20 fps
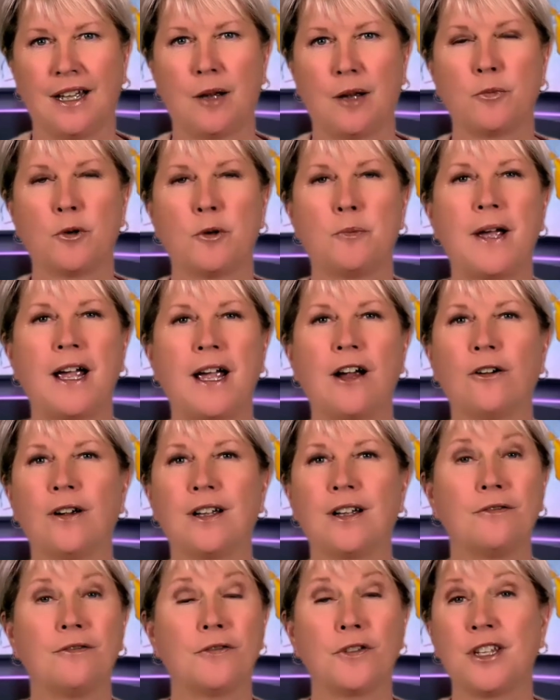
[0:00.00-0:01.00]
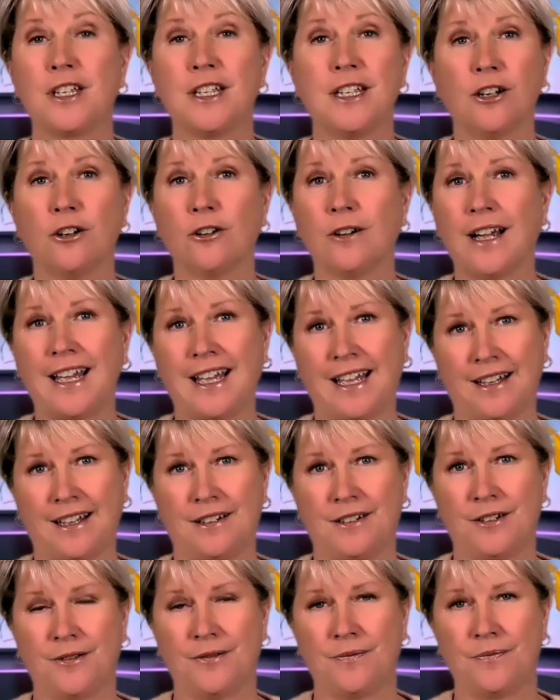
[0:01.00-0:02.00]
and preparing for the year
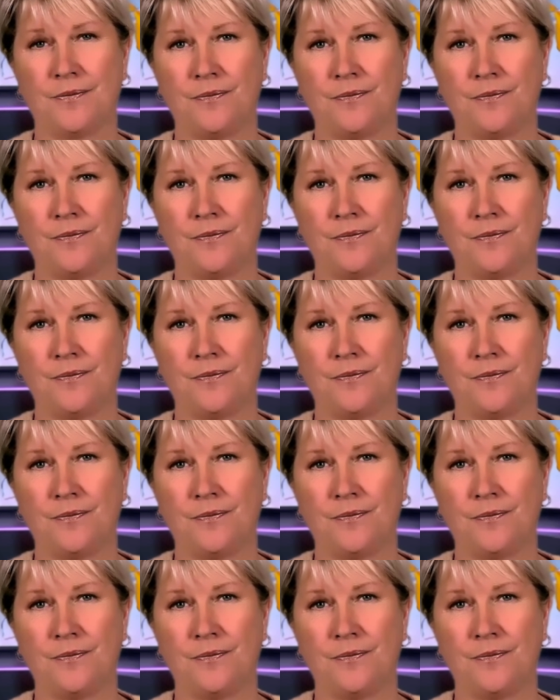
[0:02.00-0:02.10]
ahead.